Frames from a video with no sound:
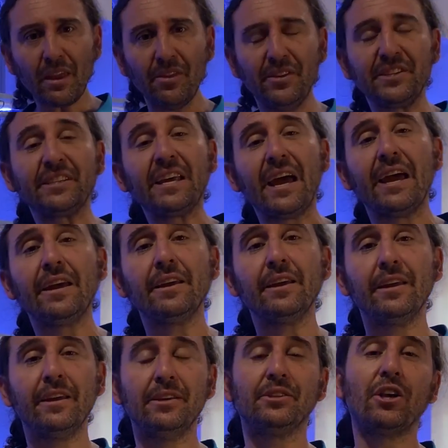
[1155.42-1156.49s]
this tank
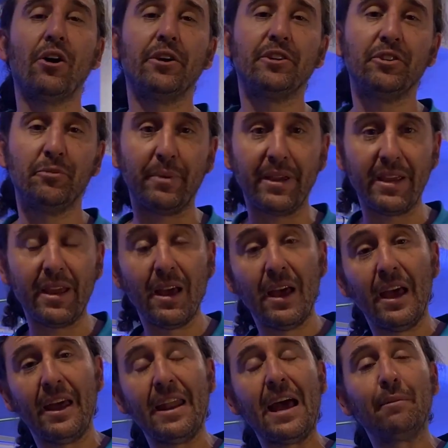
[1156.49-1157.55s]
is going to be
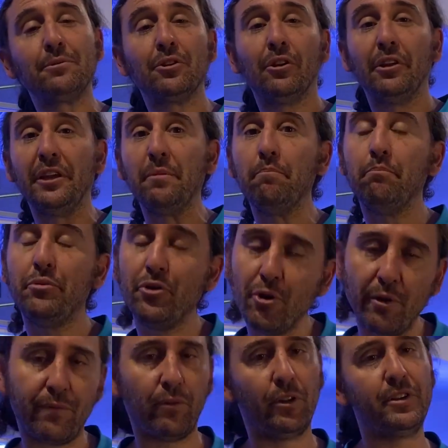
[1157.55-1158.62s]
an absolutely
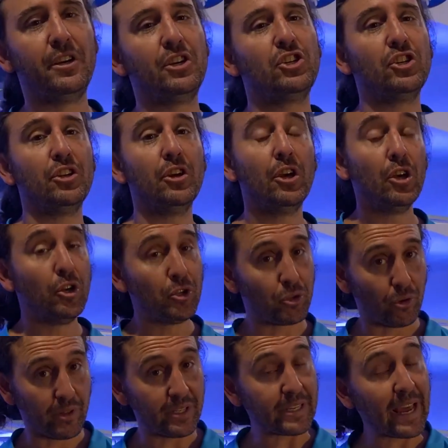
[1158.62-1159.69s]
beautiful addition
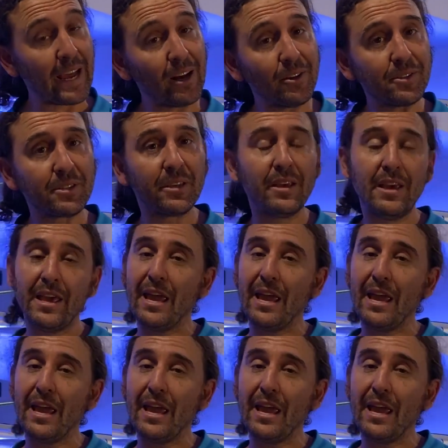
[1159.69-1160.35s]
to this house.